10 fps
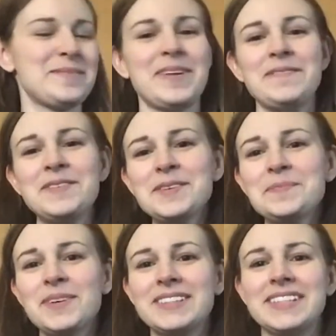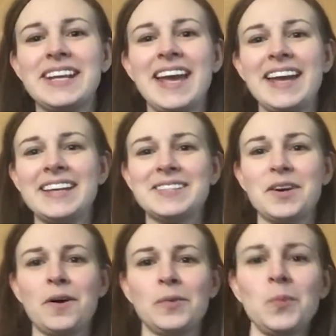my first book today is
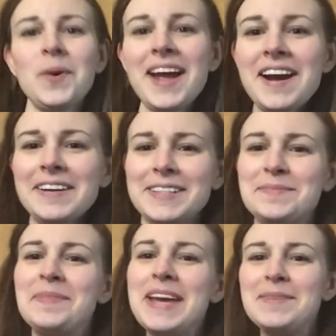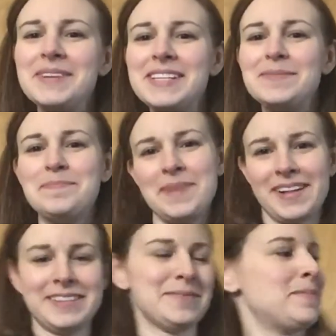called Where is Baby's
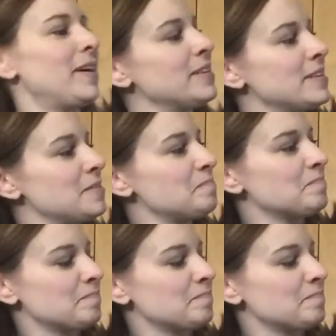Belly Button?